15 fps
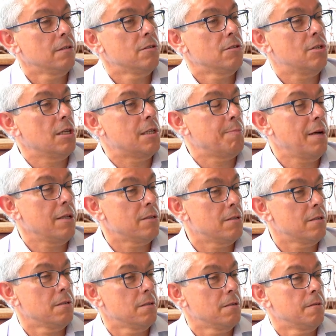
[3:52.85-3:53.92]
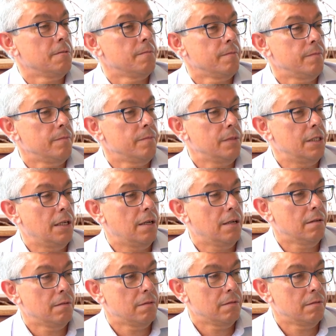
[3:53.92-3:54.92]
6 months. You know,